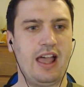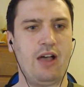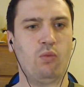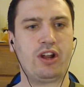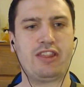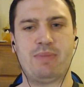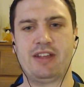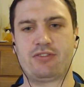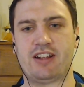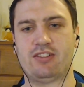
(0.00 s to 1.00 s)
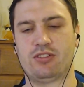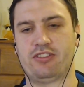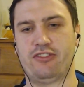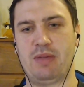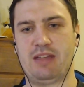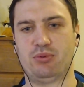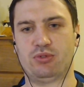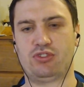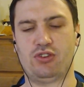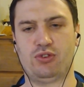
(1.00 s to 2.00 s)
What are the best resources for people
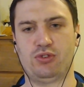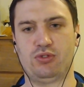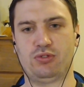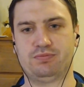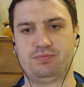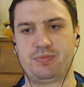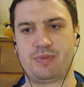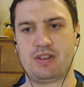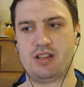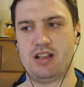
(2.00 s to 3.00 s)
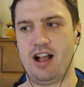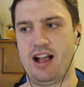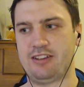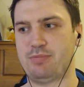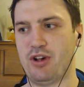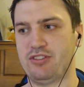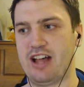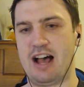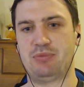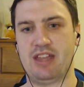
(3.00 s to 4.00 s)
to, I suppose,
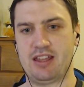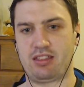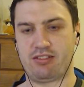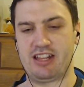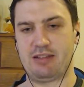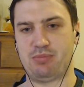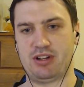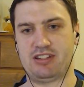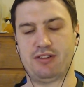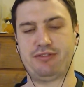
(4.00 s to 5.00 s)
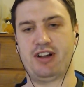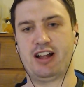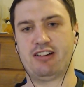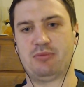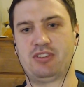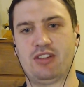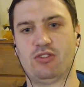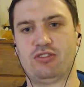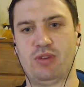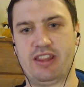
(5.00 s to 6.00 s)
up their 3D printing or firearm
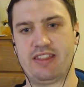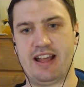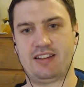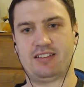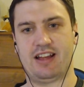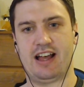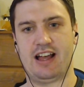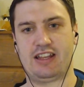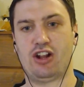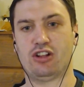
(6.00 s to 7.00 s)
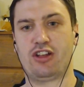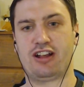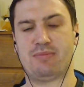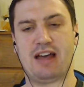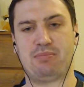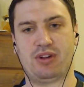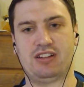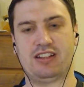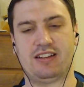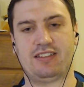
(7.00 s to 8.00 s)
skills, whether that's, learning about
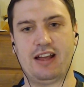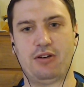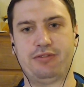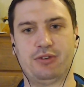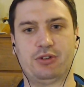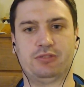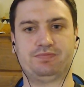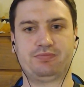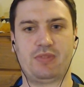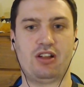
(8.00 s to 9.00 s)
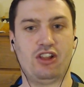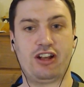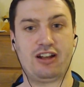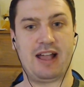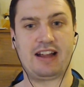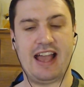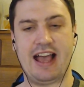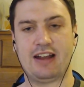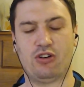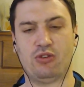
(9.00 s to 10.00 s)
printing itself or learning about
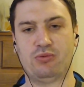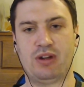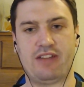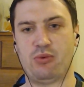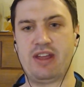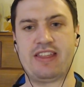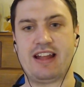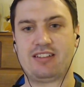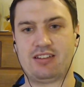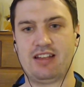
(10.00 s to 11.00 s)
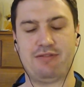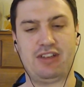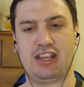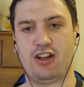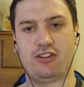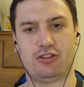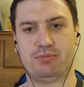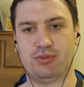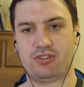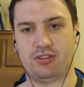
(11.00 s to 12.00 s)
CAD or whatever, whether that's videos or
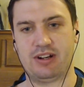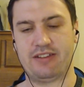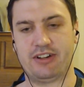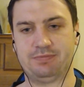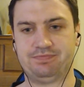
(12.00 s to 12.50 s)
books or whatever?